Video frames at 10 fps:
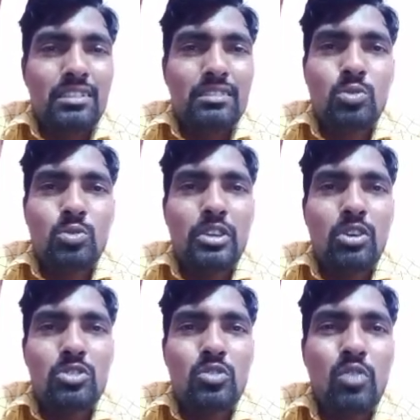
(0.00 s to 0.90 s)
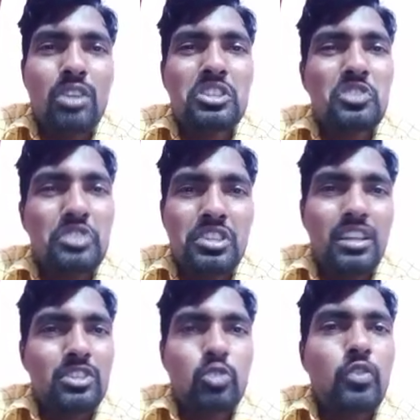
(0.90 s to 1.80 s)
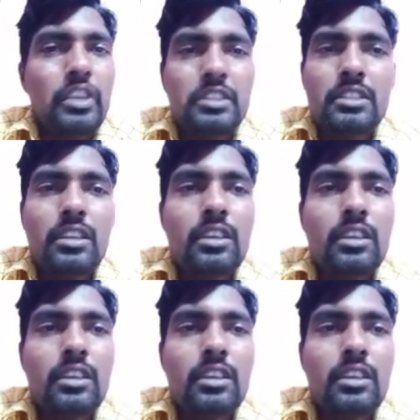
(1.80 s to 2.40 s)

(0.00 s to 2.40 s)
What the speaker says: So because of artificial earthquakes.